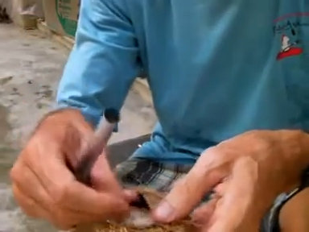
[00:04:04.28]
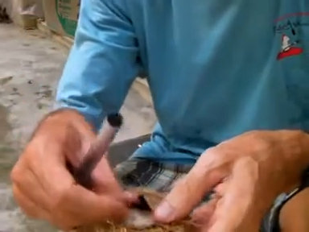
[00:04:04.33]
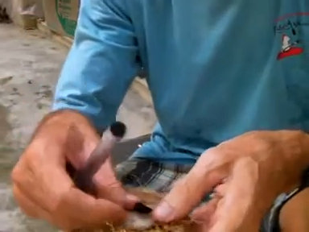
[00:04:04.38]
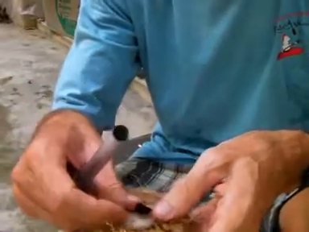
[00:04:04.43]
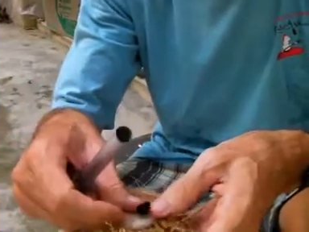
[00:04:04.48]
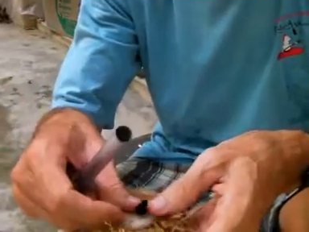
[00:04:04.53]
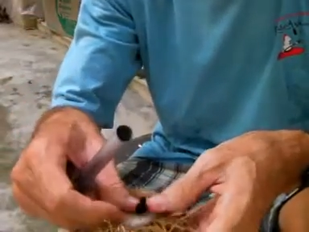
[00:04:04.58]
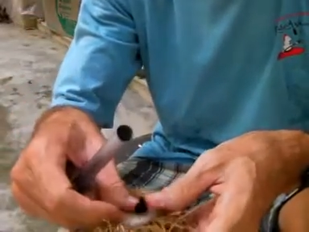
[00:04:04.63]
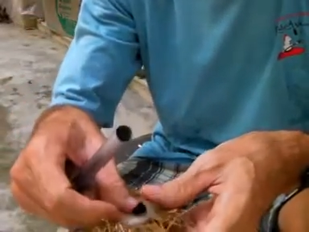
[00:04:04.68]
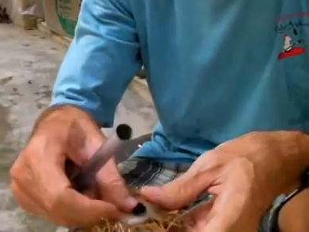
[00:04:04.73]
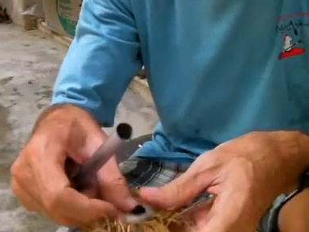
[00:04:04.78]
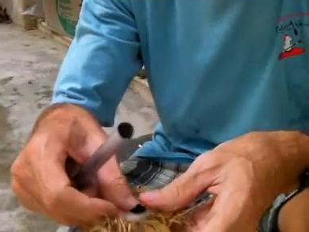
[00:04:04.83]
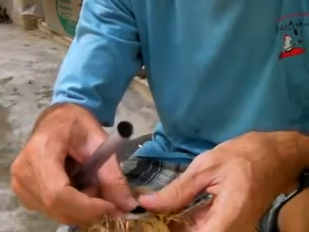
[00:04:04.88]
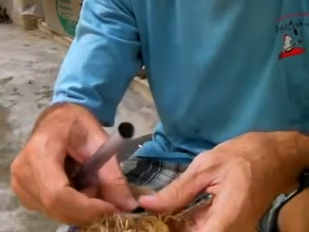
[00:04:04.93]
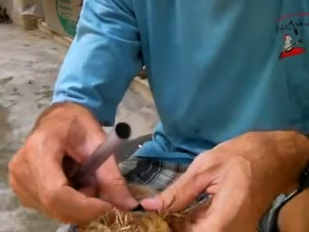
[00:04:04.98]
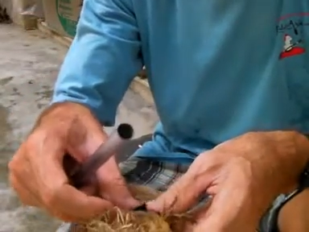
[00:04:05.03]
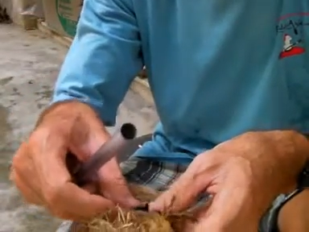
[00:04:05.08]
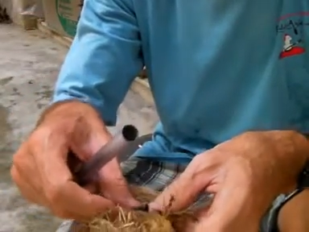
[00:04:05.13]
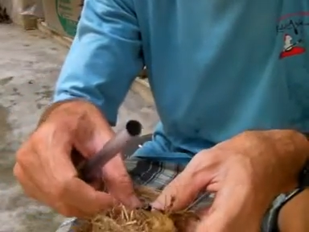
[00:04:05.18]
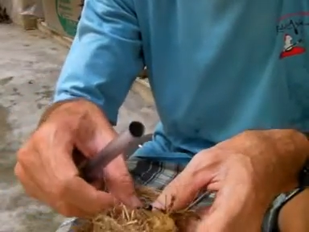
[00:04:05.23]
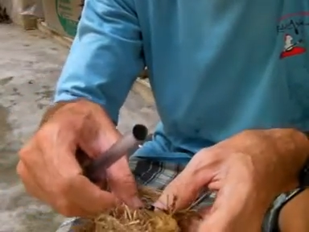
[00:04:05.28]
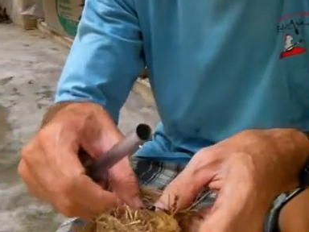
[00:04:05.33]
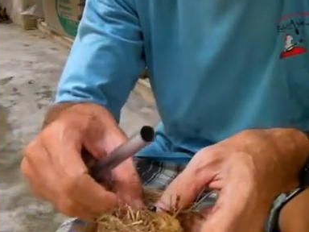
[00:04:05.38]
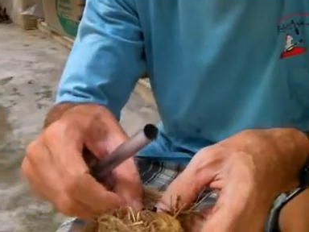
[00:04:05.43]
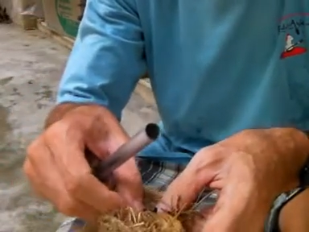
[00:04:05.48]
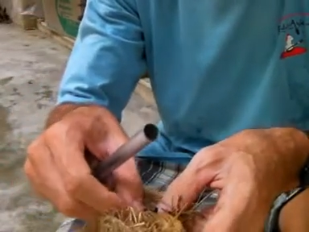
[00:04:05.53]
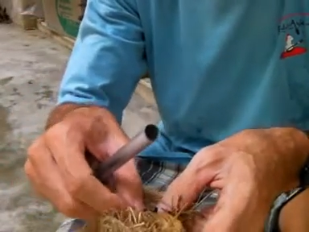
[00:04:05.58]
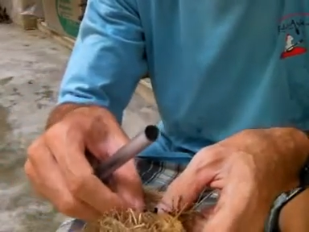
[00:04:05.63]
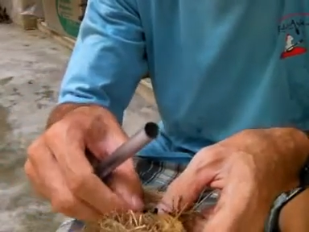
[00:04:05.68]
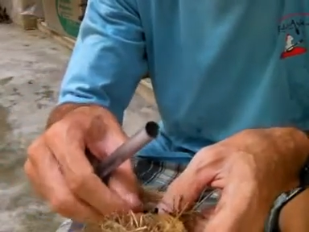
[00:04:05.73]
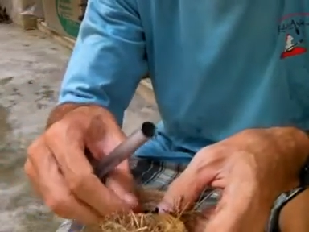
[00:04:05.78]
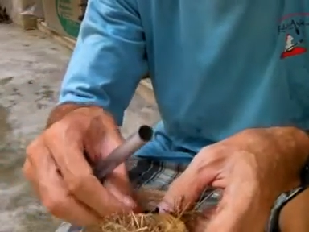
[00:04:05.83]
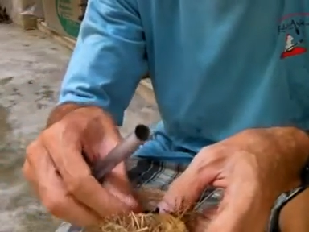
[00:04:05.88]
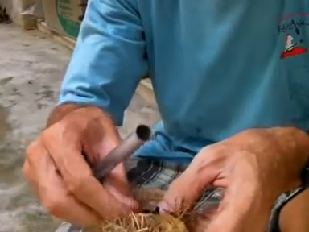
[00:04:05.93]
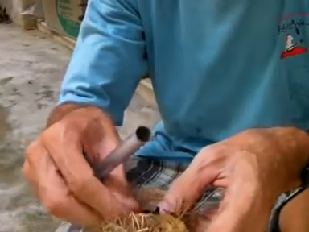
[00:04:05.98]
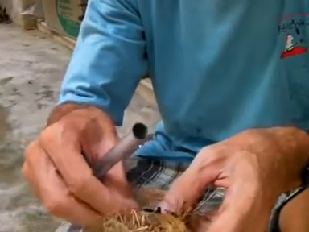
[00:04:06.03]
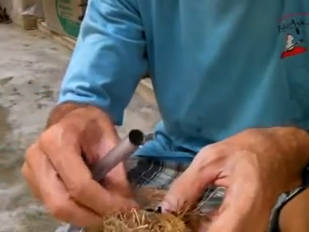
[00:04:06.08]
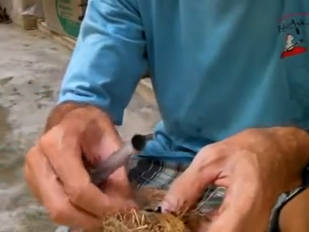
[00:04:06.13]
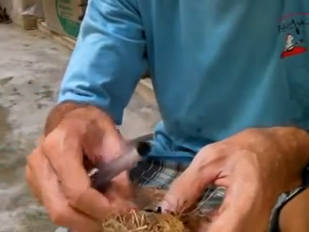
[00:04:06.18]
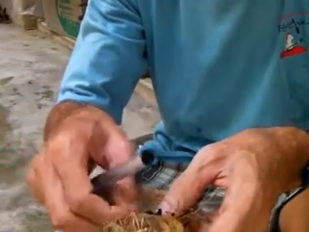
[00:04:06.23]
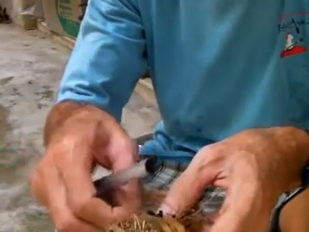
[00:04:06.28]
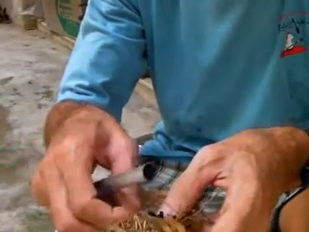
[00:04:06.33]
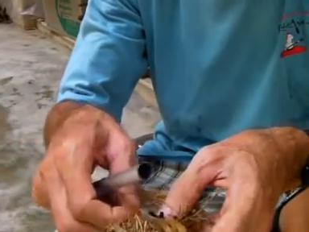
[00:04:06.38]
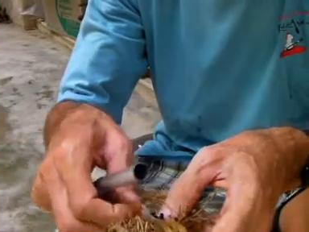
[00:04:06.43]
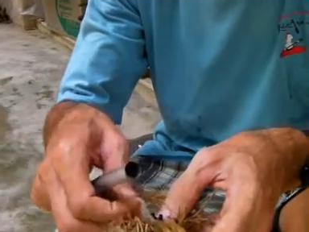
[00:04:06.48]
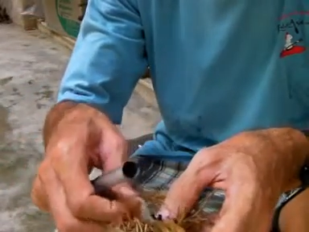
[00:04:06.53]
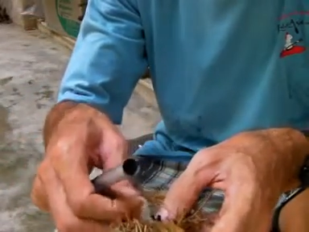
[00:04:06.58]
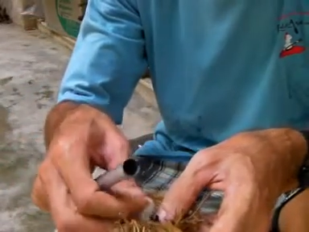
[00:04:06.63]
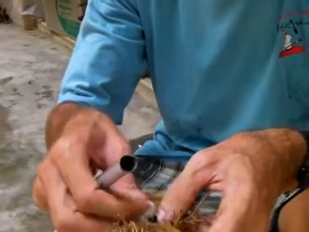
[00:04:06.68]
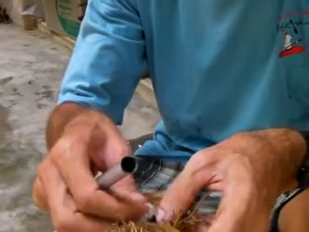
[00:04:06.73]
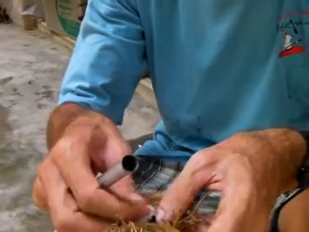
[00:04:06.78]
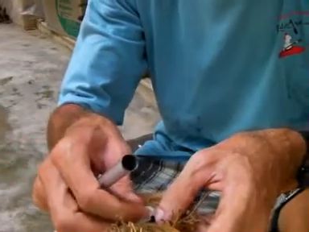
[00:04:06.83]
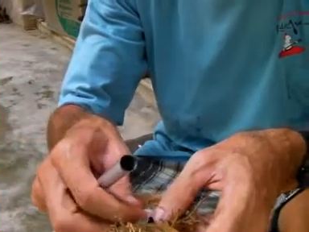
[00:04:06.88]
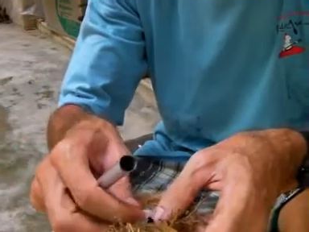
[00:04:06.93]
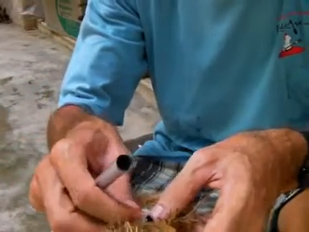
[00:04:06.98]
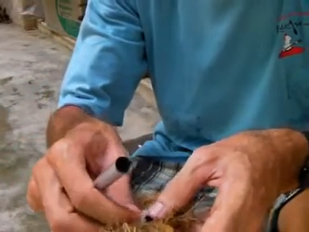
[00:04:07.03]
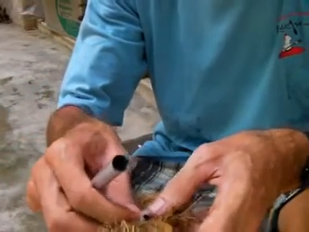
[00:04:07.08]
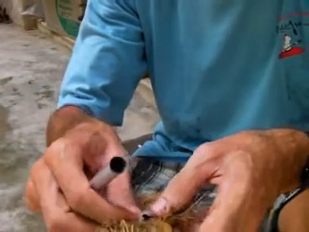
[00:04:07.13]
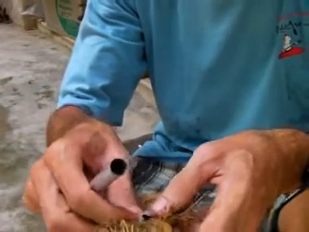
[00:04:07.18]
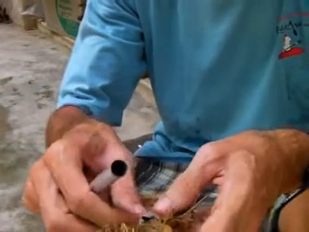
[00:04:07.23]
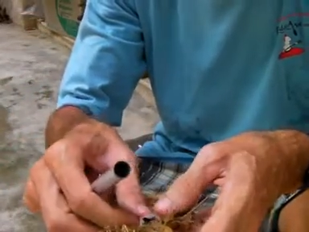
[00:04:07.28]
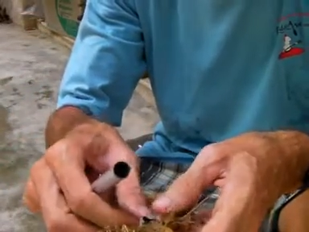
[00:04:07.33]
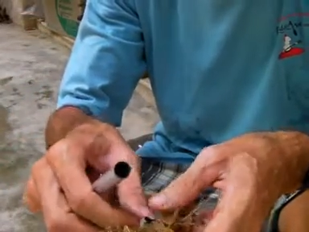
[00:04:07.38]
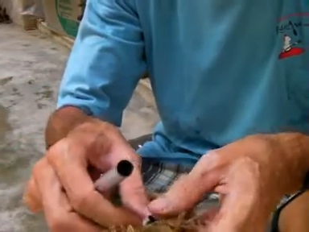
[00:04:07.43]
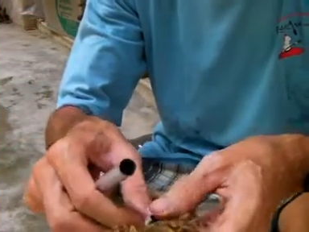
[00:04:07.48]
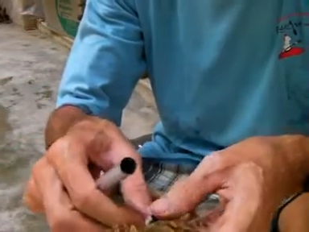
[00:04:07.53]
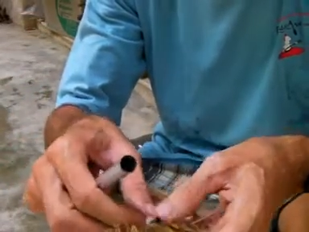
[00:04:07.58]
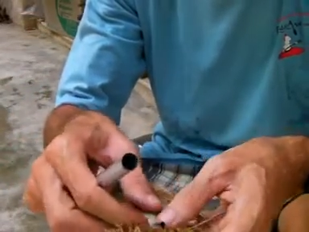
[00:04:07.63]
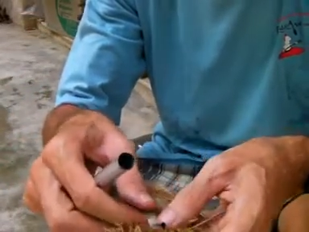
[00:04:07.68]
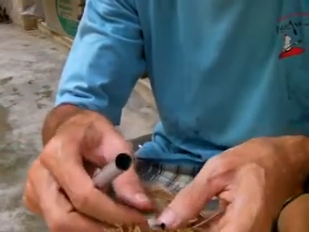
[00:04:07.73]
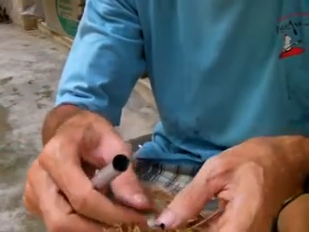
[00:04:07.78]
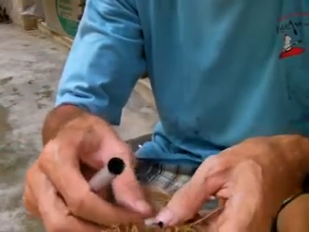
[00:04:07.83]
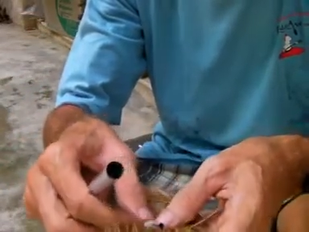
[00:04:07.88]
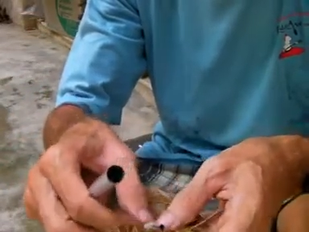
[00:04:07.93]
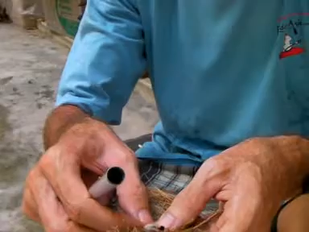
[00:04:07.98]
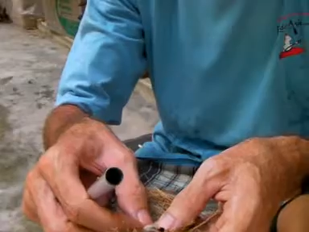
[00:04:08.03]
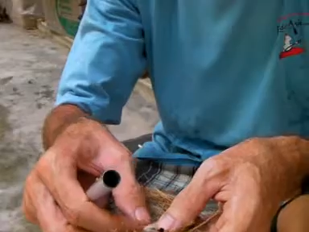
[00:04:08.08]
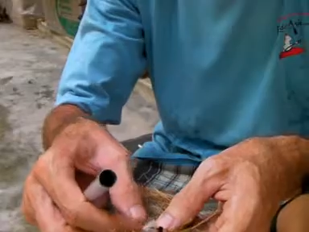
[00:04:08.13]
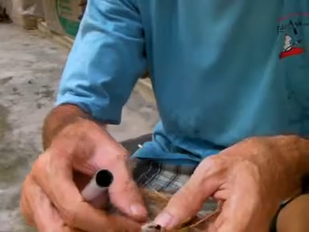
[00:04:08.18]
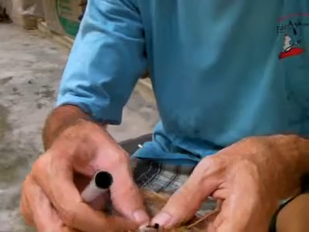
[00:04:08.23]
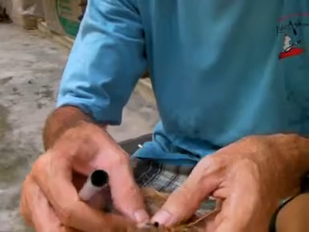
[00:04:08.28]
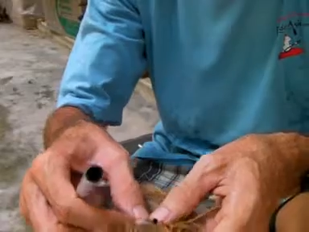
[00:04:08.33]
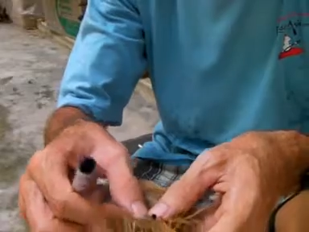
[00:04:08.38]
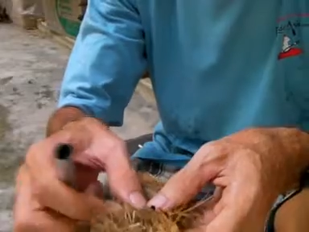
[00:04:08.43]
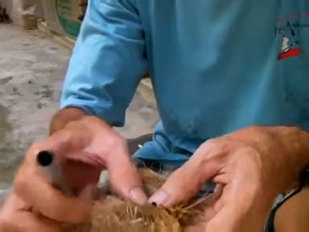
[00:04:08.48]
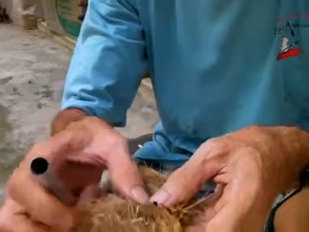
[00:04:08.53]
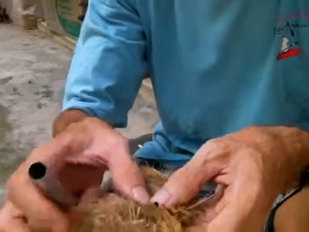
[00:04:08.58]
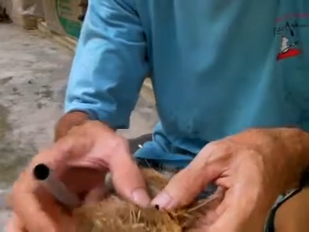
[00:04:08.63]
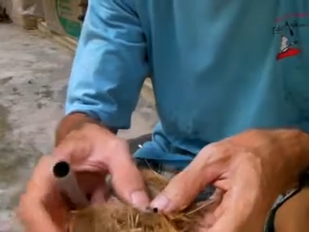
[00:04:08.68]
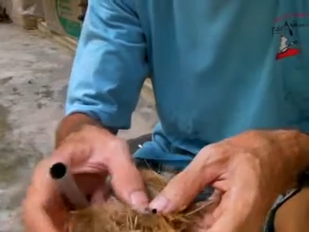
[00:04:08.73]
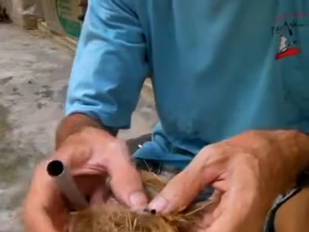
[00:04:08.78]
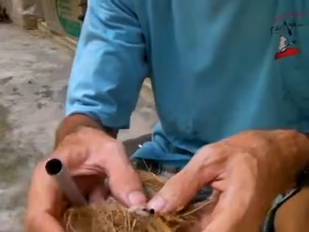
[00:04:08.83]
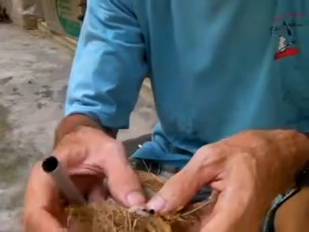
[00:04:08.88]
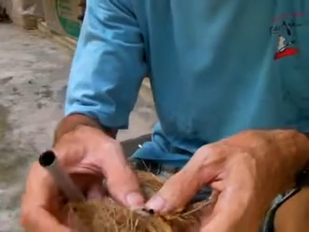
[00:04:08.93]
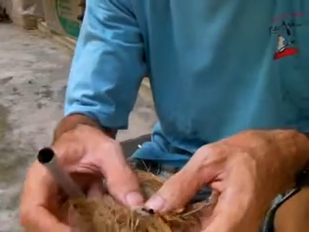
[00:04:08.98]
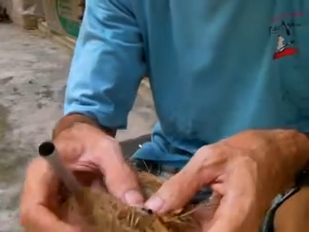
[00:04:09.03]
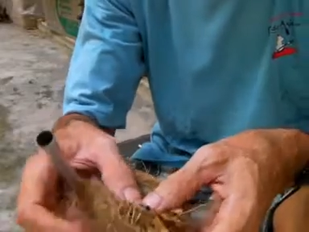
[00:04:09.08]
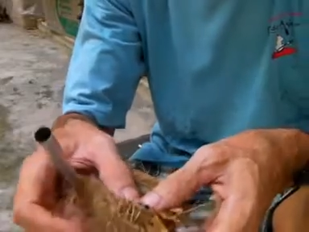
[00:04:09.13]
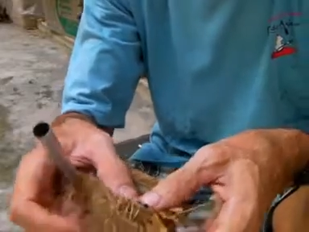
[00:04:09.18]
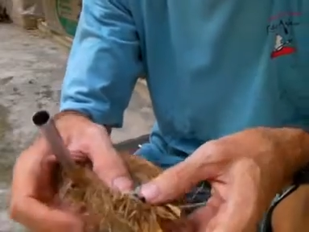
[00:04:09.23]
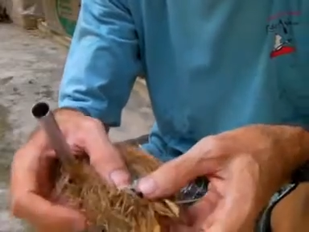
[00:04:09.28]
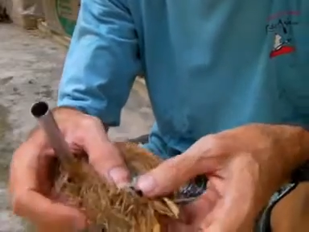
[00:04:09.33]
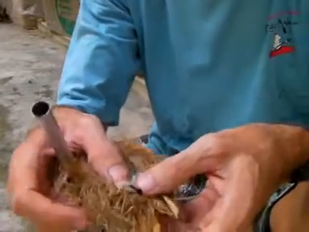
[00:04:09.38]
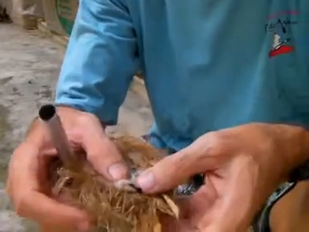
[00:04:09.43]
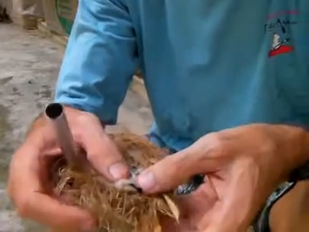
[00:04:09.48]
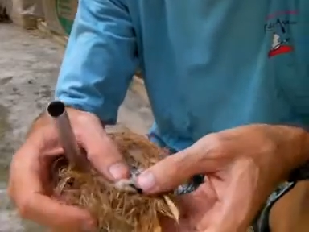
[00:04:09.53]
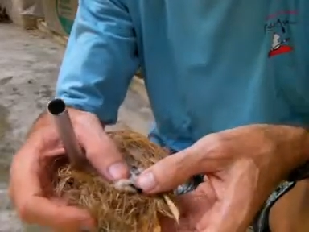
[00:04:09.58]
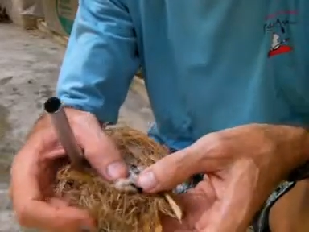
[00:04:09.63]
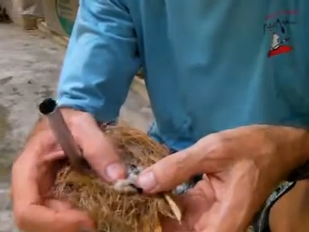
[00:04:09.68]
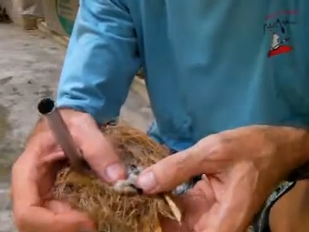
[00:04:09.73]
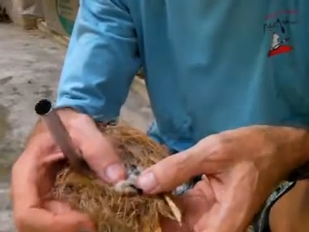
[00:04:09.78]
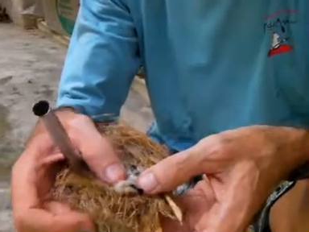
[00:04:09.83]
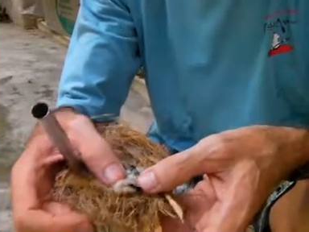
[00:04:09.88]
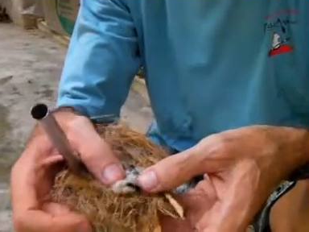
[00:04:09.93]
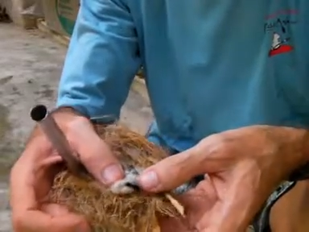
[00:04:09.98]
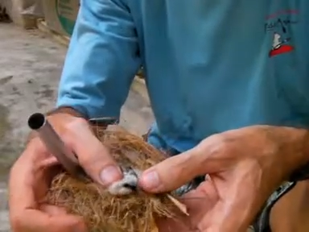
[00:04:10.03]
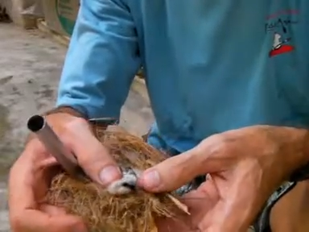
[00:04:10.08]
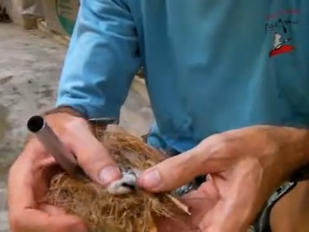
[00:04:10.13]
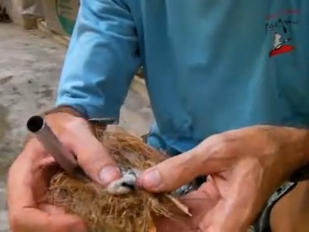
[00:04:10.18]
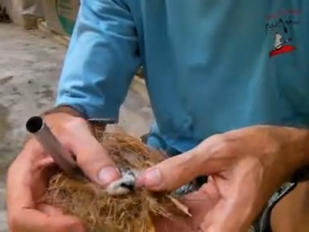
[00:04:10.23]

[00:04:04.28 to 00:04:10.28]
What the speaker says: Nobody's mouth can be seen.